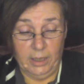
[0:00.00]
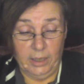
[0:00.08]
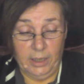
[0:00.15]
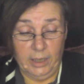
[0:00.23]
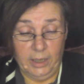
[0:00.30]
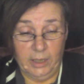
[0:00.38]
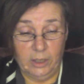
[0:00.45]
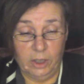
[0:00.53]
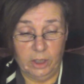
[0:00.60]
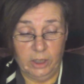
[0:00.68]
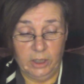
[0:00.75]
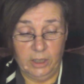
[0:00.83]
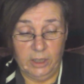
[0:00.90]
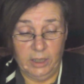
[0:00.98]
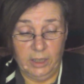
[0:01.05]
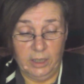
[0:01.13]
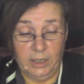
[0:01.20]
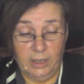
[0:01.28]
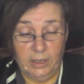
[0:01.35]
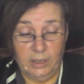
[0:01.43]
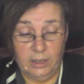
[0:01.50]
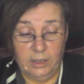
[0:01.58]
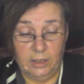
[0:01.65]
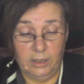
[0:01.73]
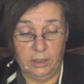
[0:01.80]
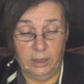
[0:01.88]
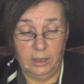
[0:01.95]
And she
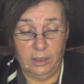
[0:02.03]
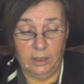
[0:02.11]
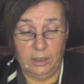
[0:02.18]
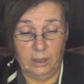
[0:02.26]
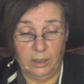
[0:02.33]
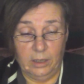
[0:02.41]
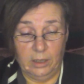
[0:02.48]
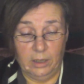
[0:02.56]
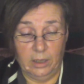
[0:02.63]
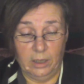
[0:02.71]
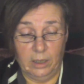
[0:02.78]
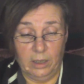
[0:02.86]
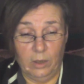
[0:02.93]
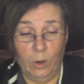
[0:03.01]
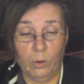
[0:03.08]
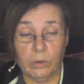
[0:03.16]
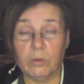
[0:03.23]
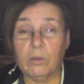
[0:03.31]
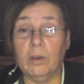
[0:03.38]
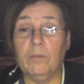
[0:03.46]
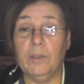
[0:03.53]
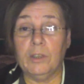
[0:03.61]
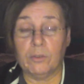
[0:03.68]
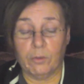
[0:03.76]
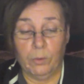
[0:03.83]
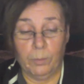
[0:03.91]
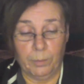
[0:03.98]
is the owner of this
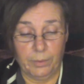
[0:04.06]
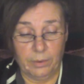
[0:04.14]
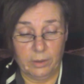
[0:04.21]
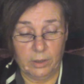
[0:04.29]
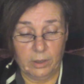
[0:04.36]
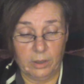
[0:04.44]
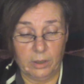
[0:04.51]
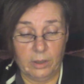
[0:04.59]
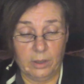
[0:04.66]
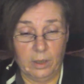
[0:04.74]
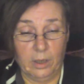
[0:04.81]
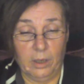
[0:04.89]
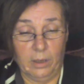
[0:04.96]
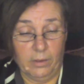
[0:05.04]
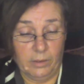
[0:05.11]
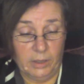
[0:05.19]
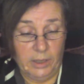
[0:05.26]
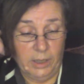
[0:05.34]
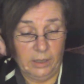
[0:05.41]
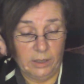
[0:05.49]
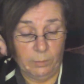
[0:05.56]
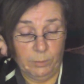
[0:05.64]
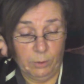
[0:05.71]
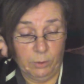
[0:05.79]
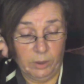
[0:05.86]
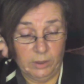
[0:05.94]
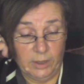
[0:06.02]
group, the Geeks and
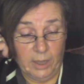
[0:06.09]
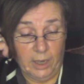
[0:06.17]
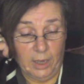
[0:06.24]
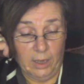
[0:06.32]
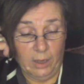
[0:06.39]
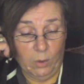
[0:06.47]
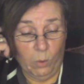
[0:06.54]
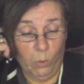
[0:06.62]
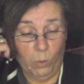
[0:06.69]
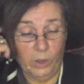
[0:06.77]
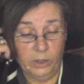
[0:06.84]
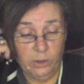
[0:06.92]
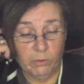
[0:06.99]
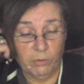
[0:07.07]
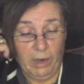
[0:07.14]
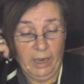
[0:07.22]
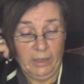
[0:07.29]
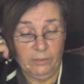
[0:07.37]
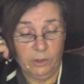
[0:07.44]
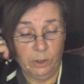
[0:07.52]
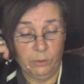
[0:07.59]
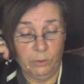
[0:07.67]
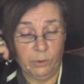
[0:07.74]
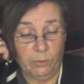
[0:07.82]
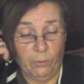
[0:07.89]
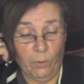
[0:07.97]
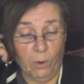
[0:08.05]
Beauties. What drives you to
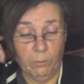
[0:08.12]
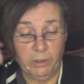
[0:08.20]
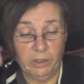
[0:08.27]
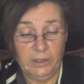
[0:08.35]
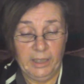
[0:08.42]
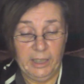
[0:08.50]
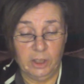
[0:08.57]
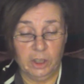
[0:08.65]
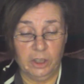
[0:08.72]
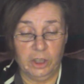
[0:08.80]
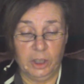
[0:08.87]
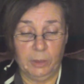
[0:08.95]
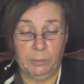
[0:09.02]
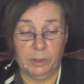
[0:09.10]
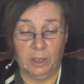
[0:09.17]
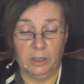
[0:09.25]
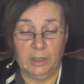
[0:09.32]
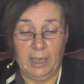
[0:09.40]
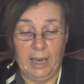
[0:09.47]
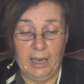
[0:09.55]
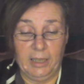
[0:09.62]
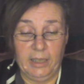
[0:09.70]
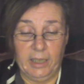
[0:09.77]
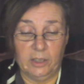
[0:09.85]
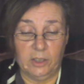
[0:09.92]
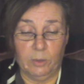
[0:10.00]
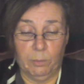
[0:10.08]
form relationships online
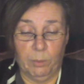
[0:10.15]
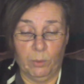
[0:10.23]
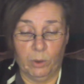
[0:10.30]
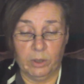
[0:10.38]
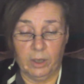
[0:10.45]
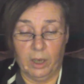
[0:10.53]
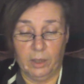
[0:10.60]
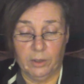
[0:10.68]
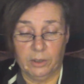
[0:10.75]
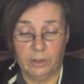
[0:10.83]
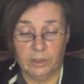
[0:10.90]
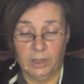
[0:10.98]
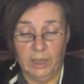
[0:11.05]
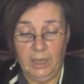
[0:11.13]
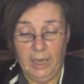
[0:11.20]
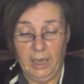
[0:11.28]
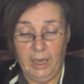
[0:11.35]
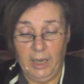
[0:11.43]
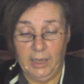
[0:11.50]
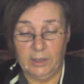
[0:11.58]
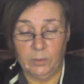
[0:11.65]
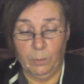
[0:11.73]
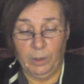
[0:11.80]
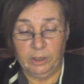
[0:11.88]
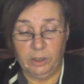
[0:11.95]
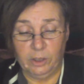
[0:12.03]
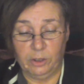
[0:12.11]
and support others as
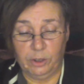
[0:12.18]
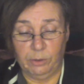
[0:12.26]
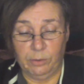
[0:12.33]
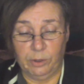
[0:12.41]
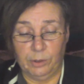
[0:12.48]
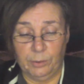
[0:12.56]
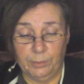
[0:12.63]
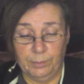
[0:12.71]
much as you do?